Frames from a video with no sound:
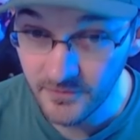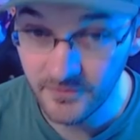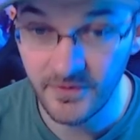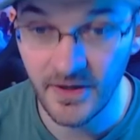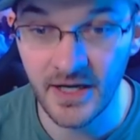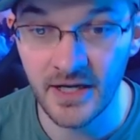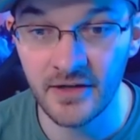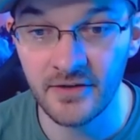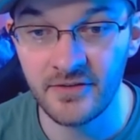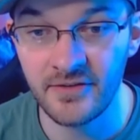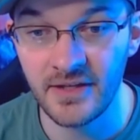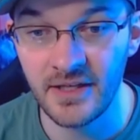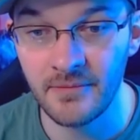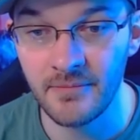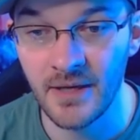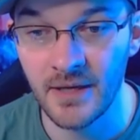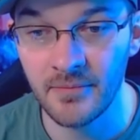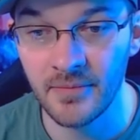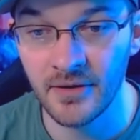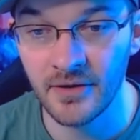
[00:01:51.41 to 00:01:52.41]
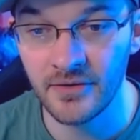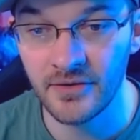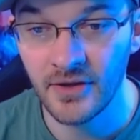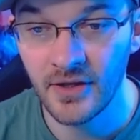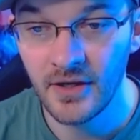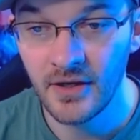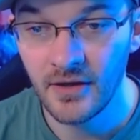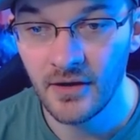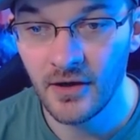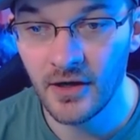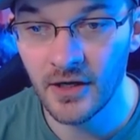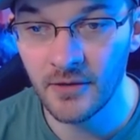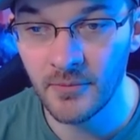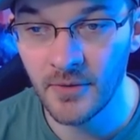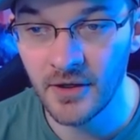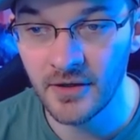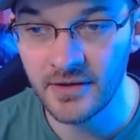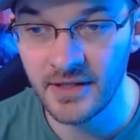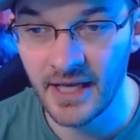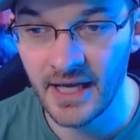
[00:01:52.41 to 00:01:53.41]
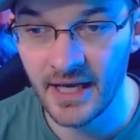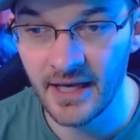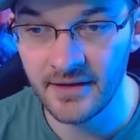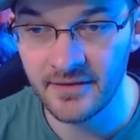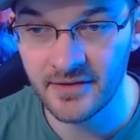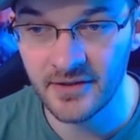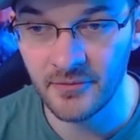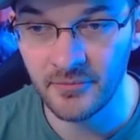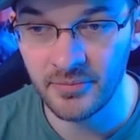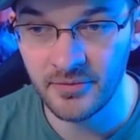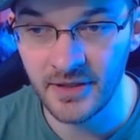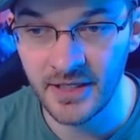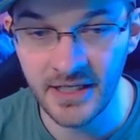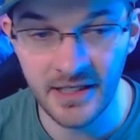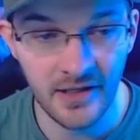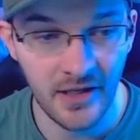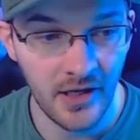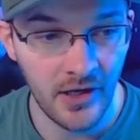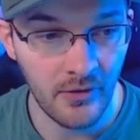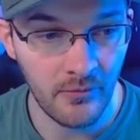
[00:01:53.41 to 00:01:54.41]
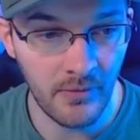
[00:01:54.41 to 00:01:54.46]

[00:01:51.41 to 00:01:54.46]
fire team members are marked as complete,